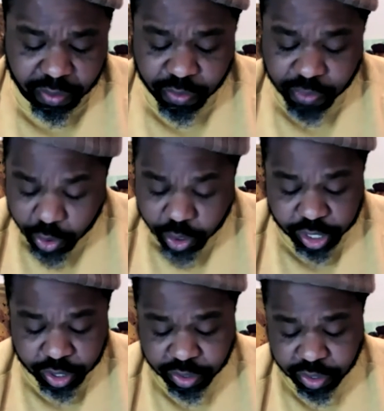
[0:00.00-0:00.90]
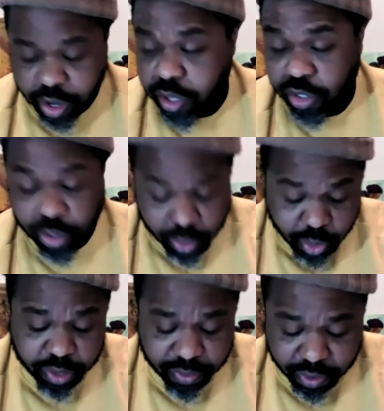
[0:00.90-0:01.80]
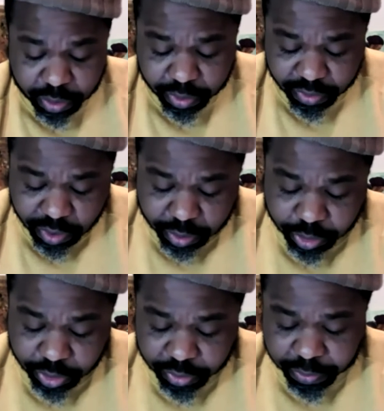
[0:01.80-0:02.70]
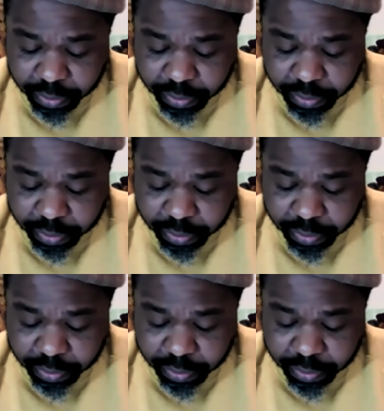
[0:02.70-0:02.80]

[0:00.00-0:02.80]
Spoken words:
4 years lost 24 performers,